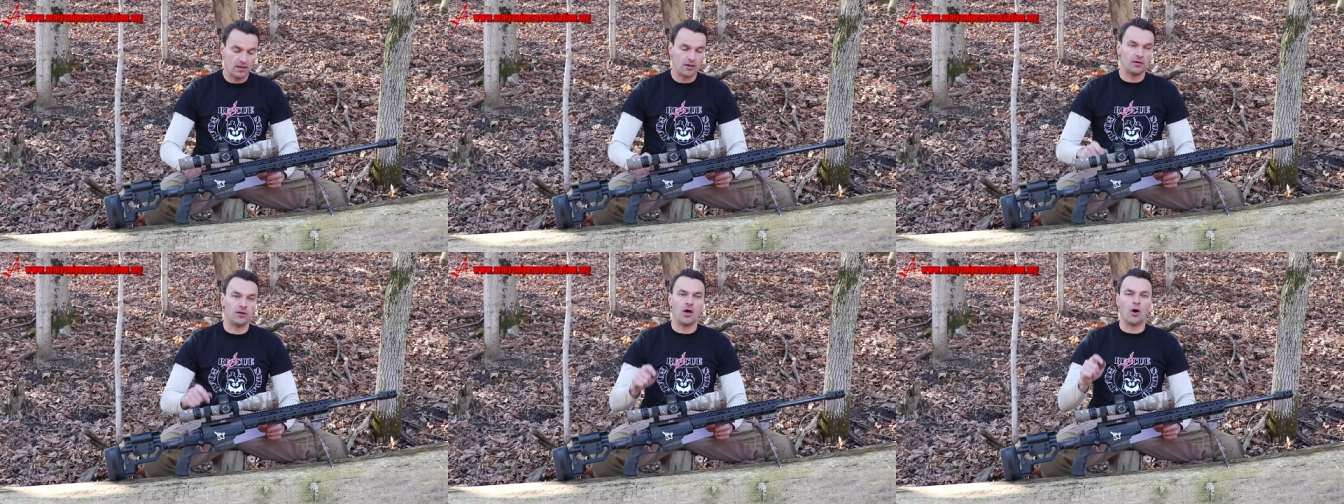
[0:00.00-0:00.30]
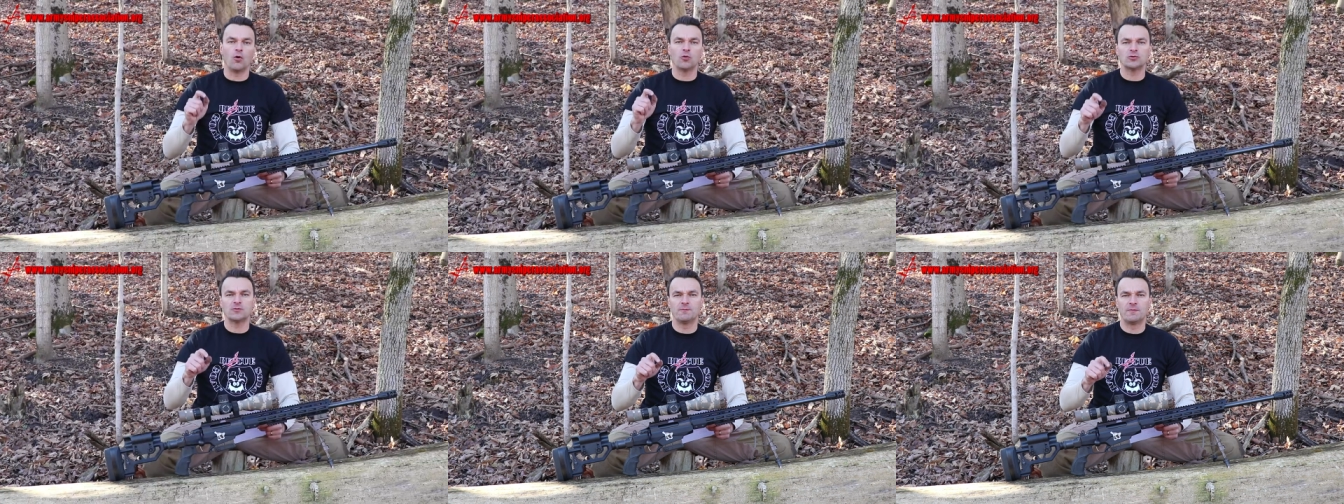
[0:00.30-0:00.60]

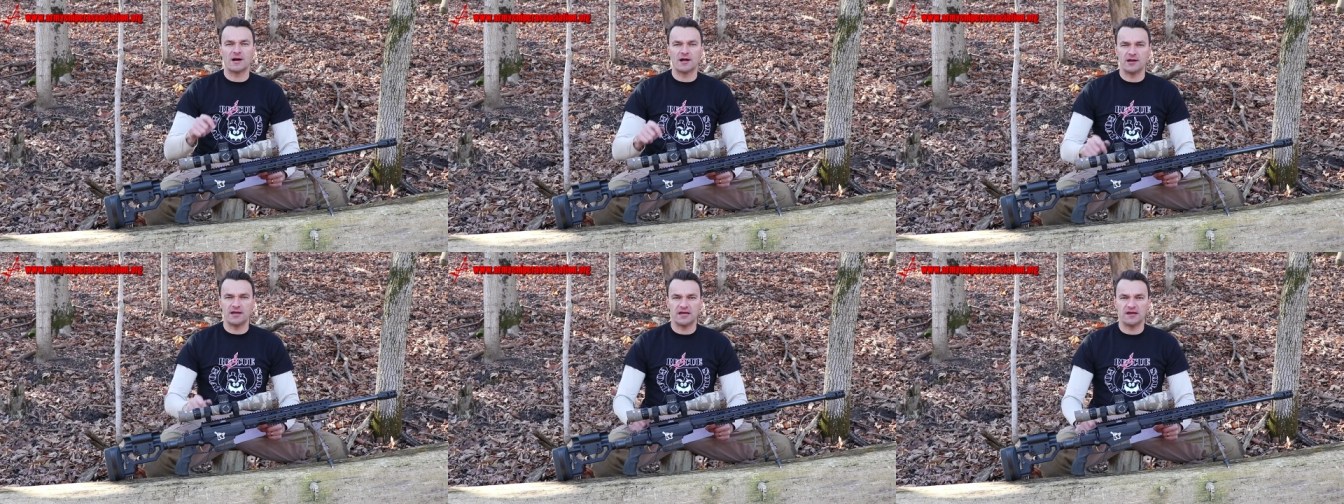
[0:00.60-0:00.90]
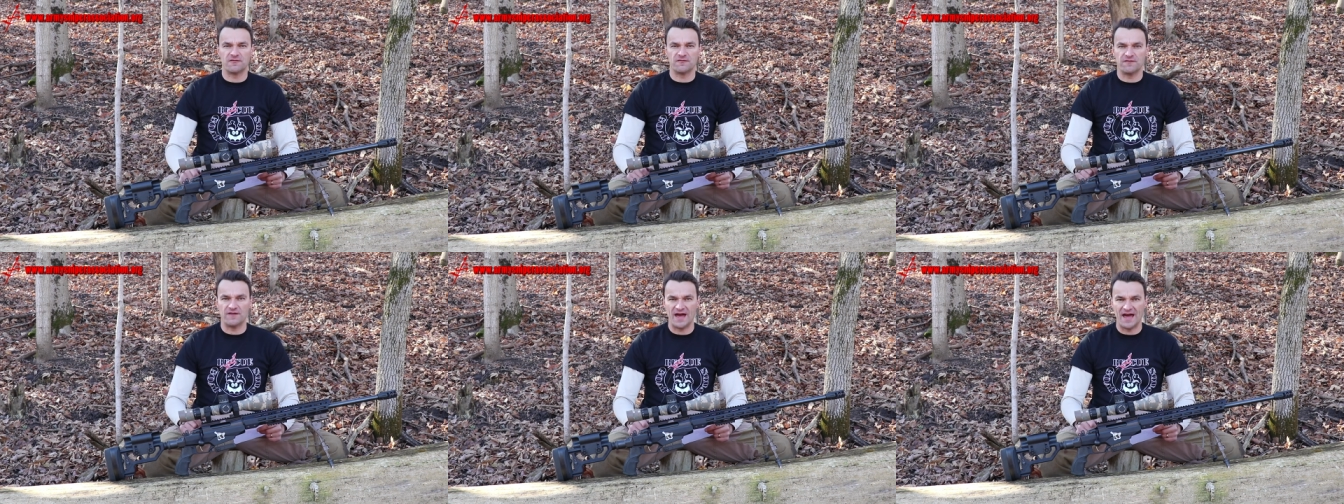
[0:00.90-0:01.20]
load
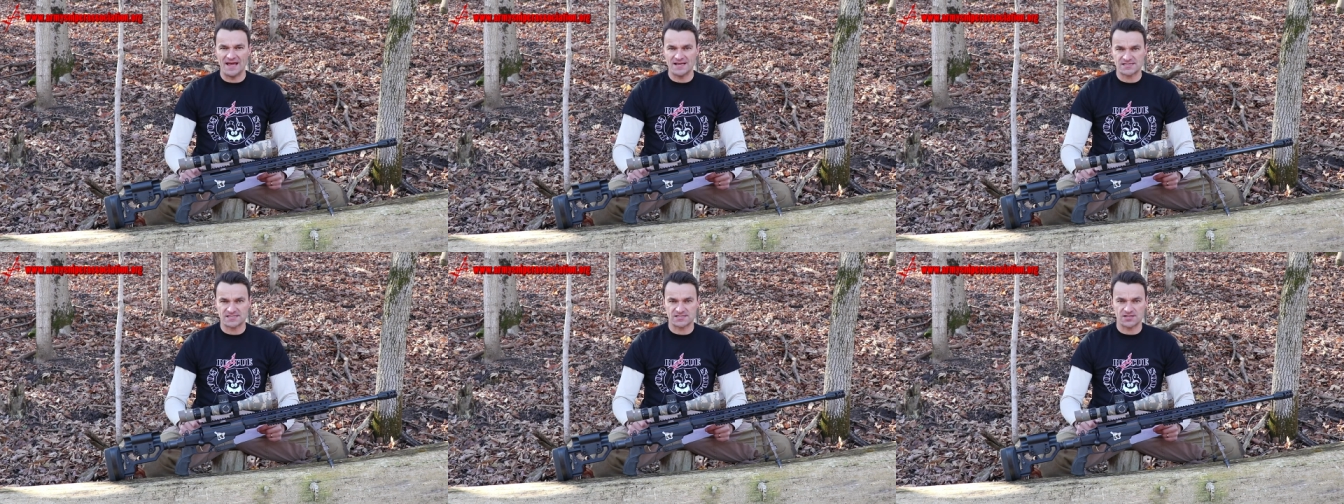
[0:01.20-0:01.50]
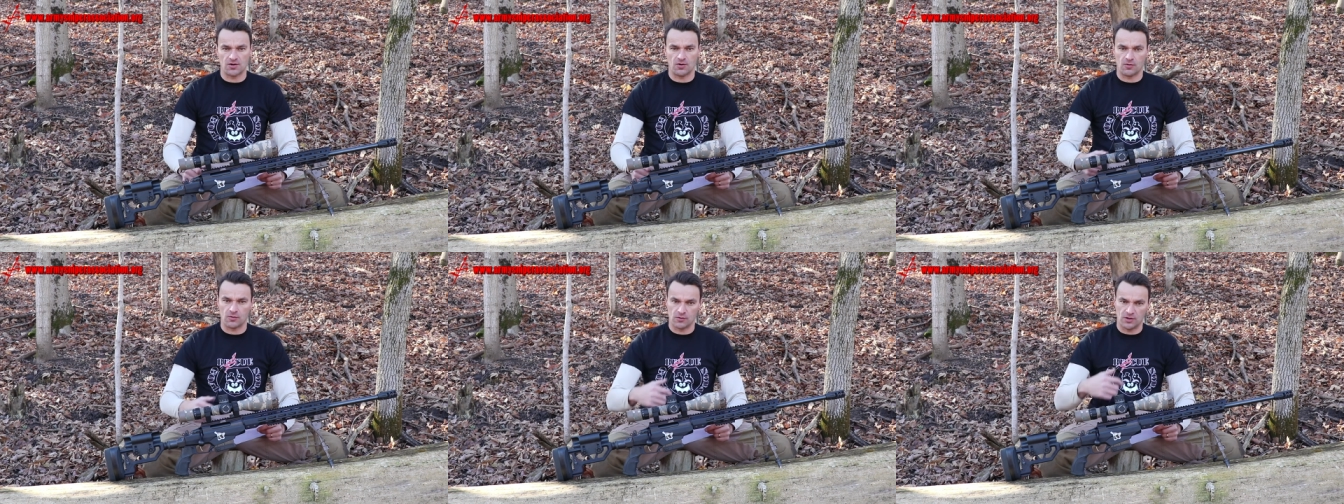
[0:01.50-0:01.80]
bearing
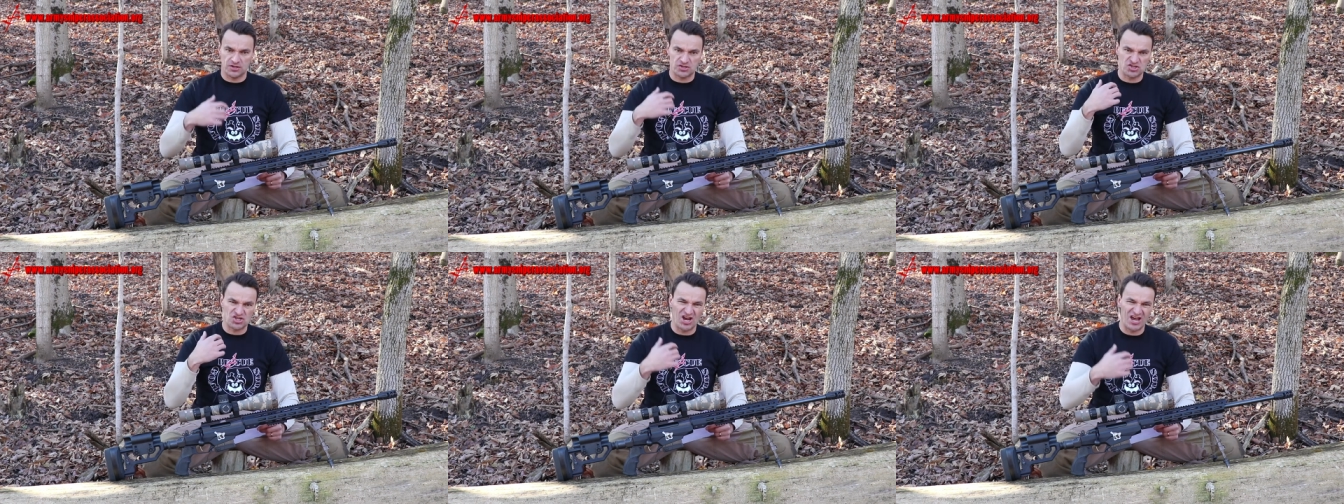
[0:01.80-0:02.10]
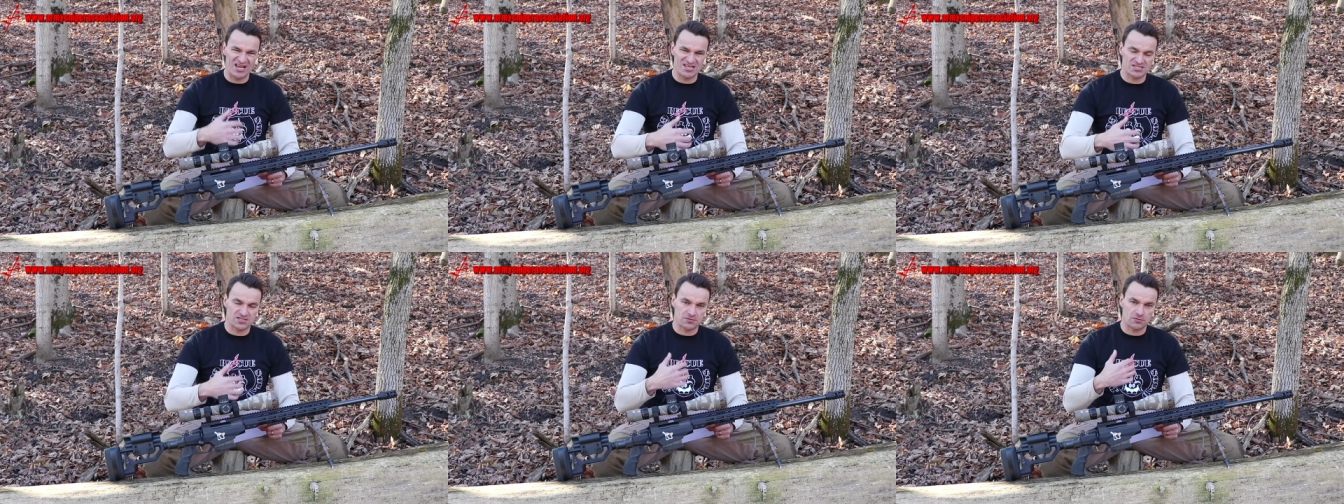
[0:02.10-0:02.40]
vests or
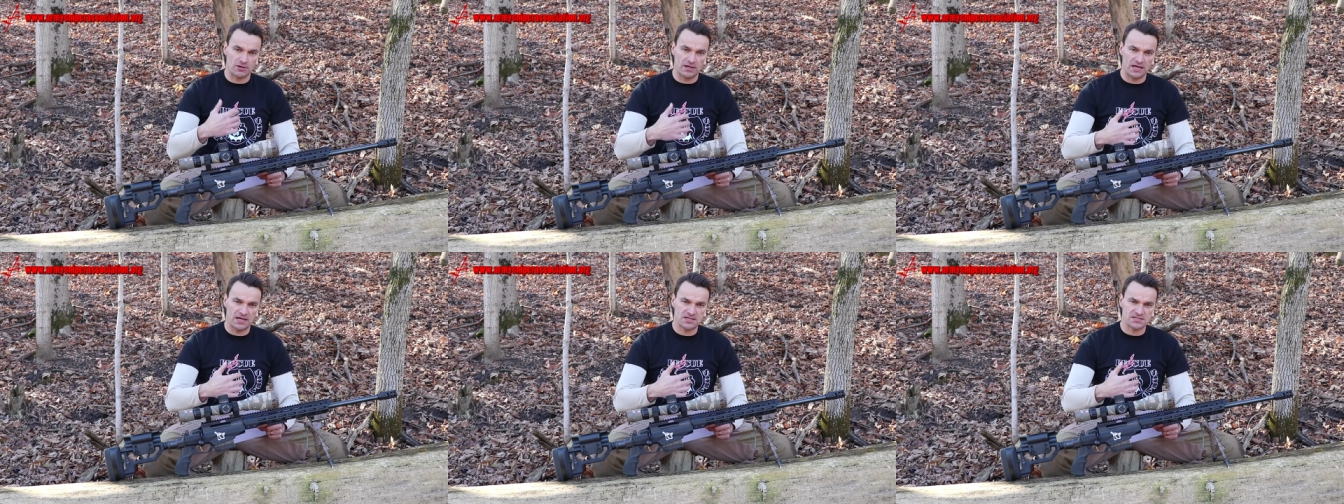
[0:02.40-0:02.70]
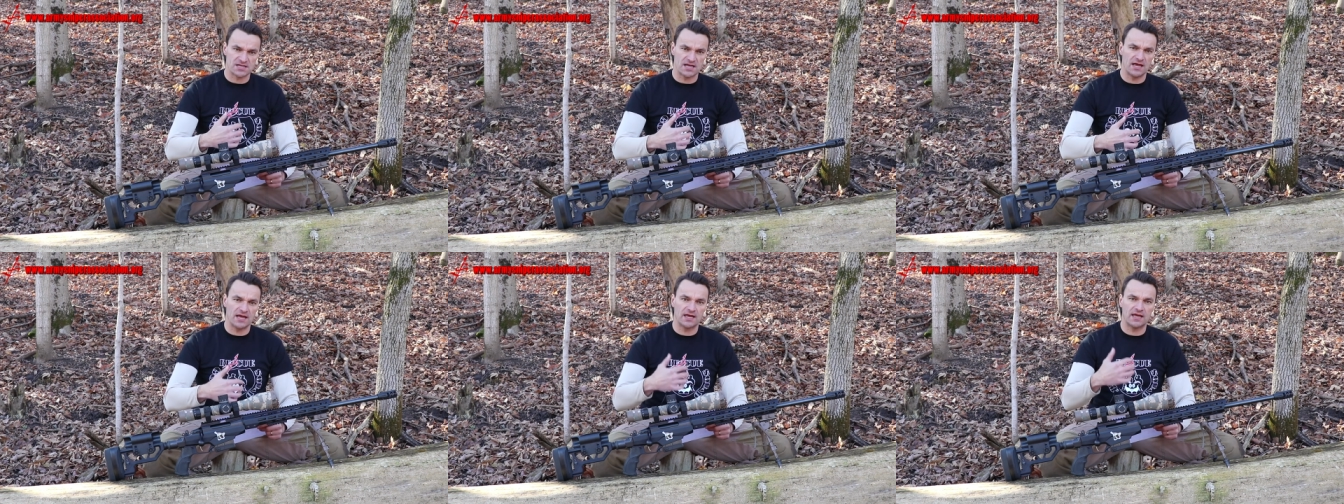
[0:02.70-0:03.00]
chest rigs